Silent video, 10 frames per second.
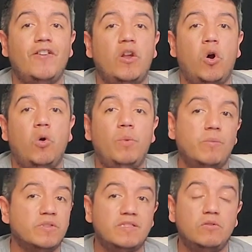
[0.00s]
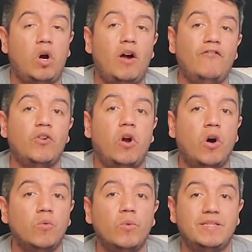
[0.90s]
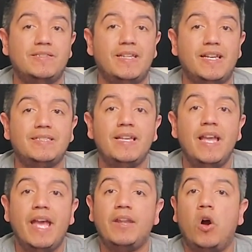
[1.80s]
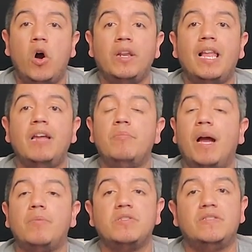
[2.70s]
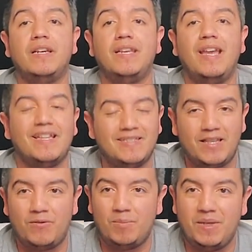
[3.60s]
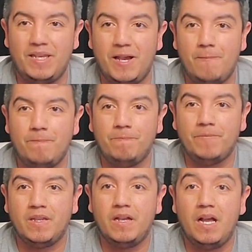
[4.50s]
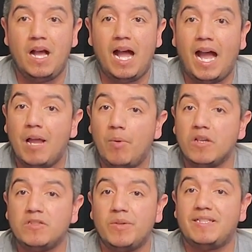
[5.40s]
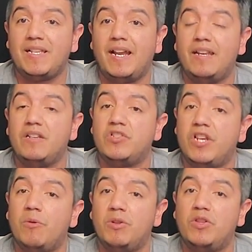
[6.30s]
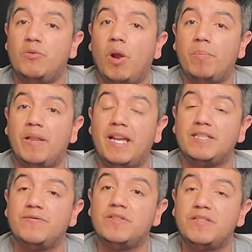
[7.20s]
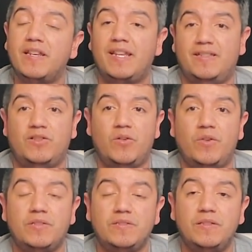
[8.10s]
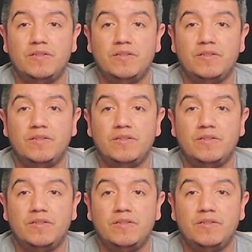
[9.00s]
at home, we will still offer on Wednesdays an online Bible study at 7 p.m. I am also excited to share with you our plans for Sunday service.